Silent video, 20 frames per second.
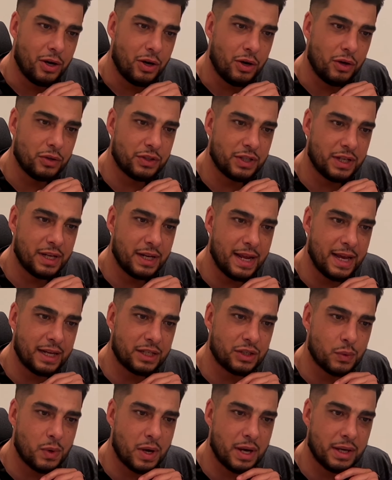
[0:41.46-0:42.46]
On to the
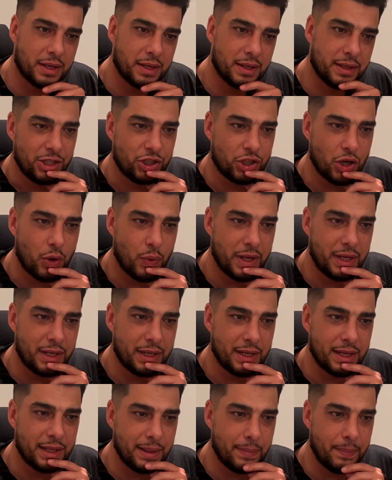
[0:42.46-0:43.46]
next one, showing
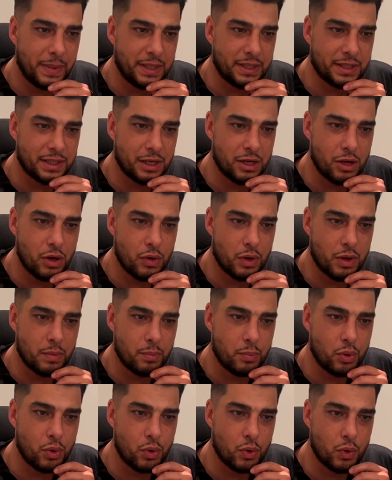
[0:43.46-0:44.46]
Mr. Logan
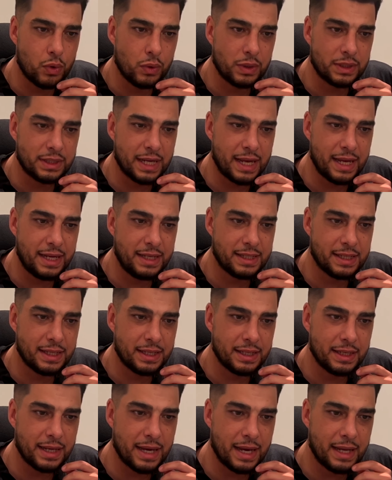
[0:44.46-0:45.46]
Paul
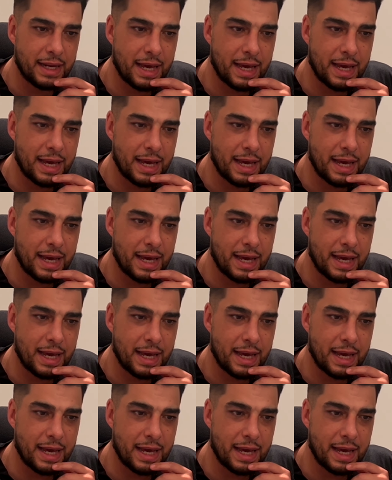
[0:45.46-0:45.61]
tasing an